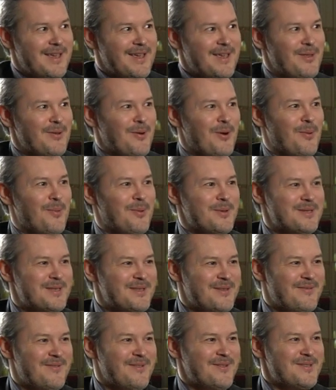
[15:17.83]
it opens
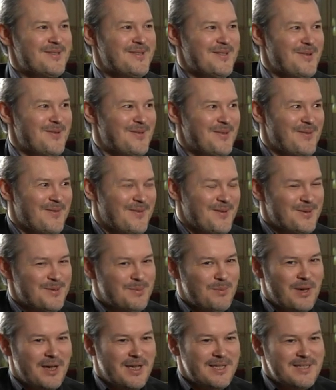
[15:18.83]
the first note, the
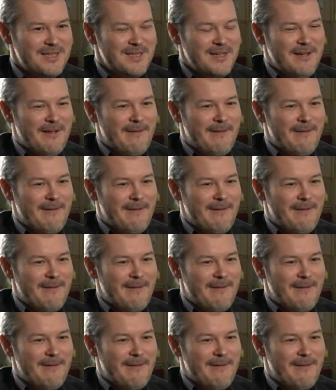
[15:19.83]
first buzz,